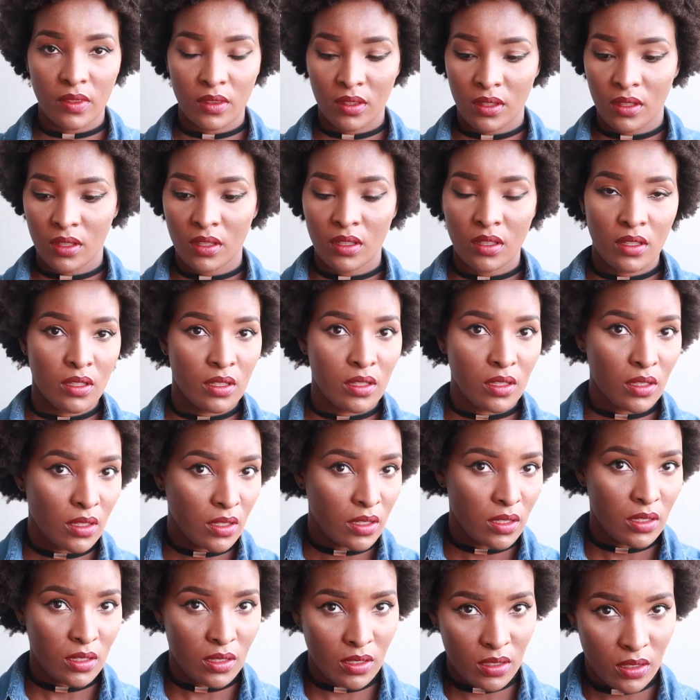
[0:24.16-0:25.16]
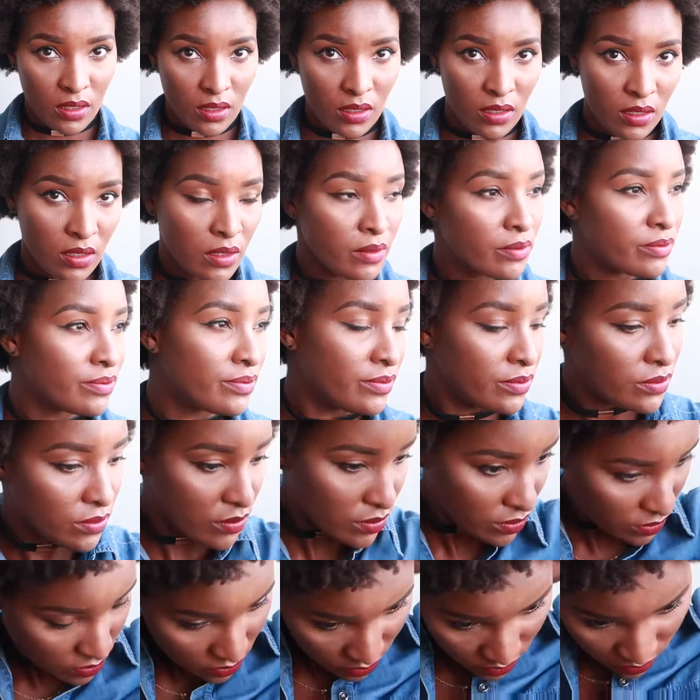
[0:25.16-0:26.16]
and I'm going to spray it all over
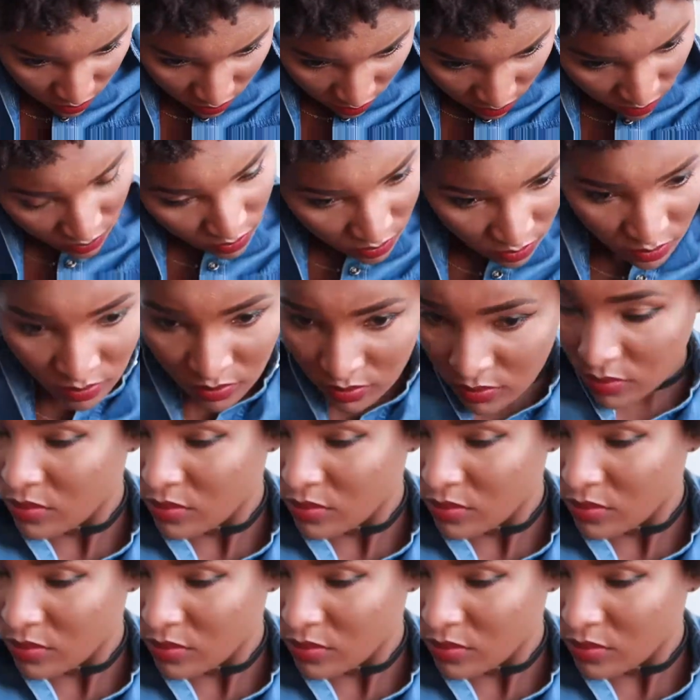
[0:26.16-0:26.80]
my hair.